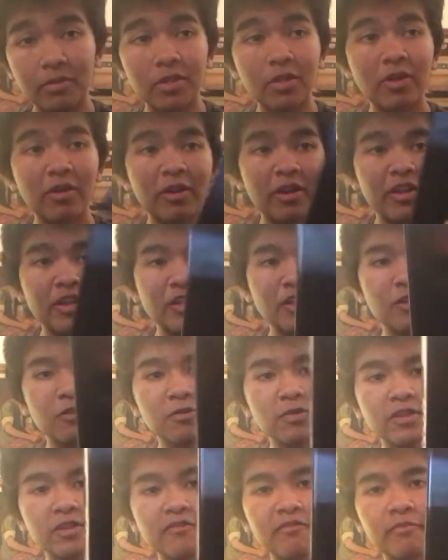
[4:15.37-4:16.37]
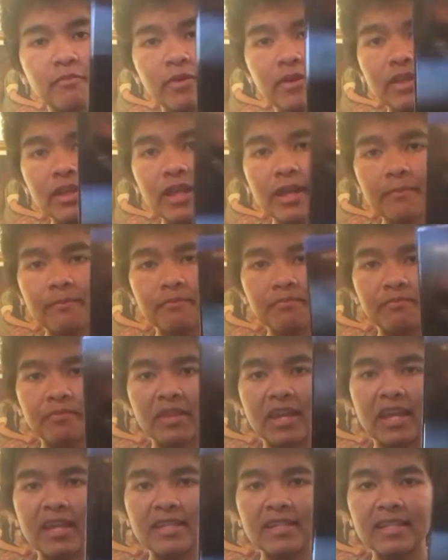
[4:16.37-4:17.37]
up the Target exclusive. But yeah,
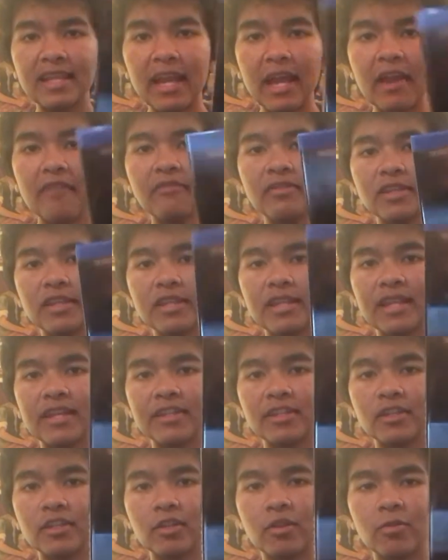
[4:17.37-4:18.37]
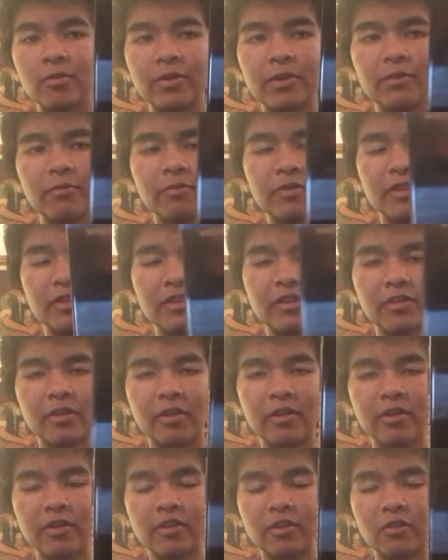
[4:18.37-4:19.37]
that is everything that is included with the
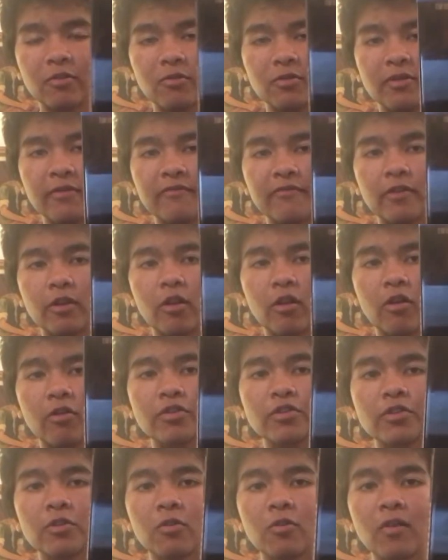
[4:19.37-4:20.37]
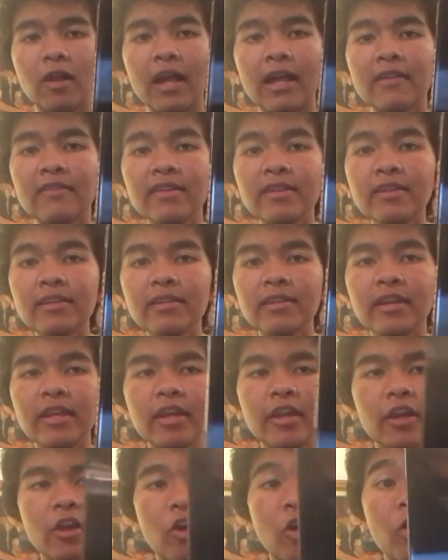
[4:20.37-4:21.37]
Target exclusive for Kong Skull Island.
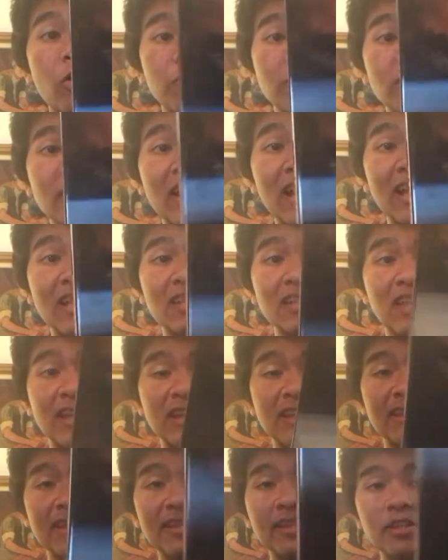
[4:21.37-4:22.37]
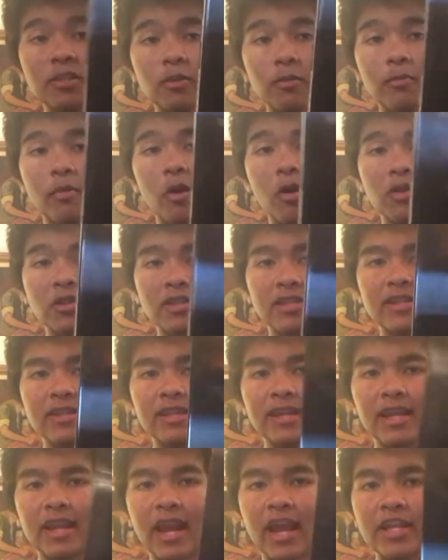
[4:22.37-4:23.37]
Hope you guys like this
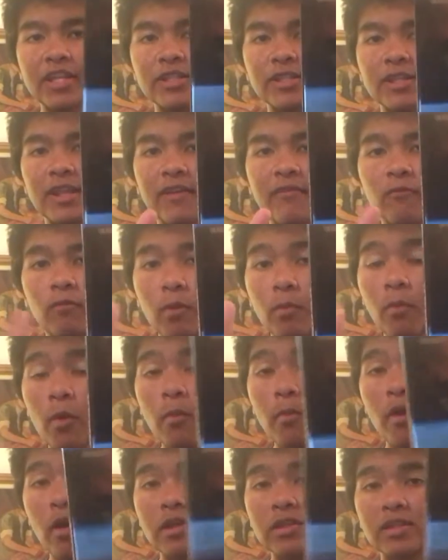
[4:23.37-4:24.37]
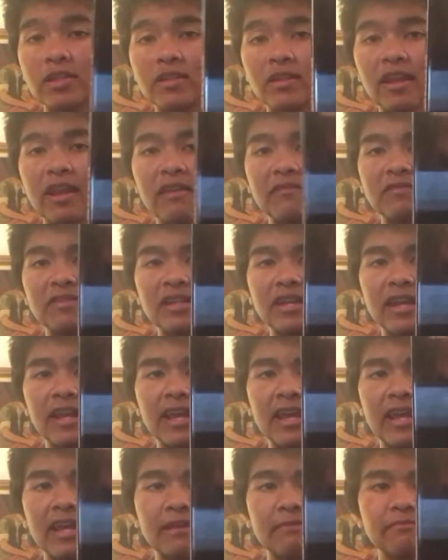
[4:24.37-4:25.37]
unboxing, and I just have one more boxing left,
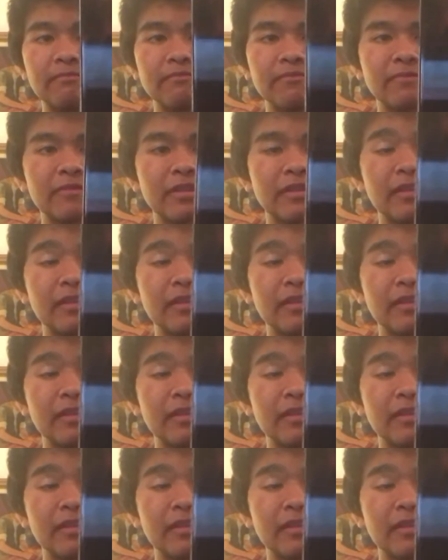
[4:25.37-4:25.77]
and